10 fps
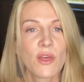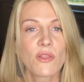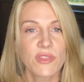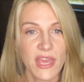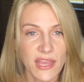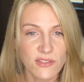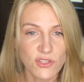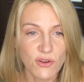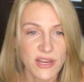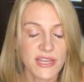The
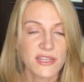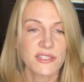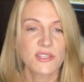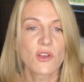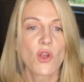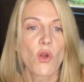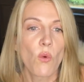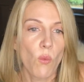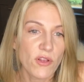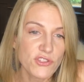answer is,
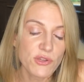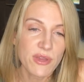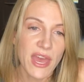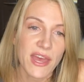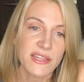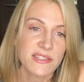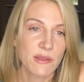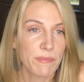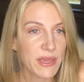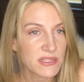once you get
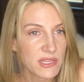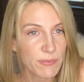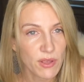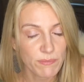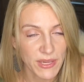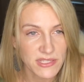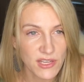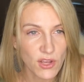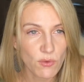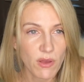some
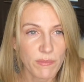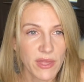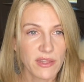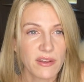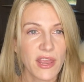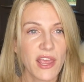basic equipment